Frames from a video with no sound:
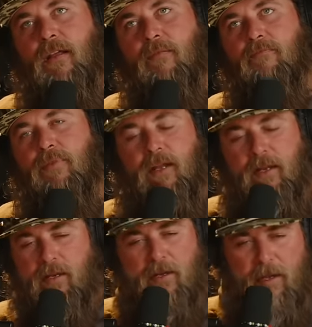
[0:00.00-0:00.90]

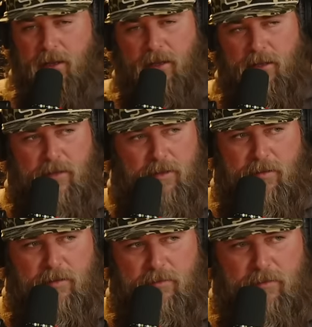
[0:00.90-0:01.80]
but like
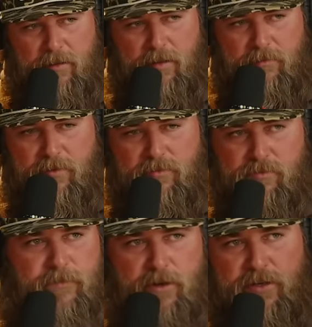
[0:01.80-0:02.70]
it was
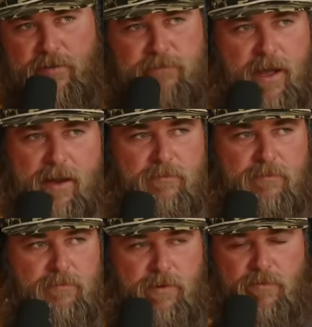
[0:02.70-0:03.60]
functioning
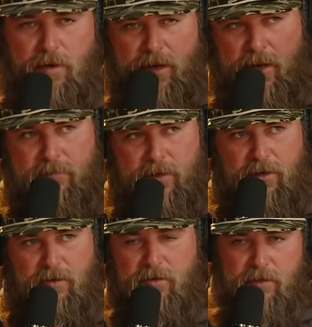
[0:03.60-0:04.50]
fine before I left here.